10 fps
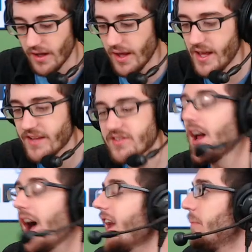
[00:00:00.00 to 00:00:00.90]
It's
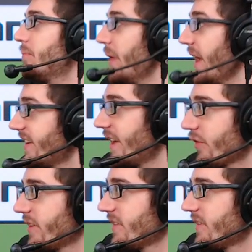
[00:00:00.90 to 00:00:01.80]
not a big
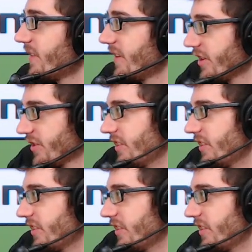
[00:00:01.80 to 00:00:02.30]
difference. There's a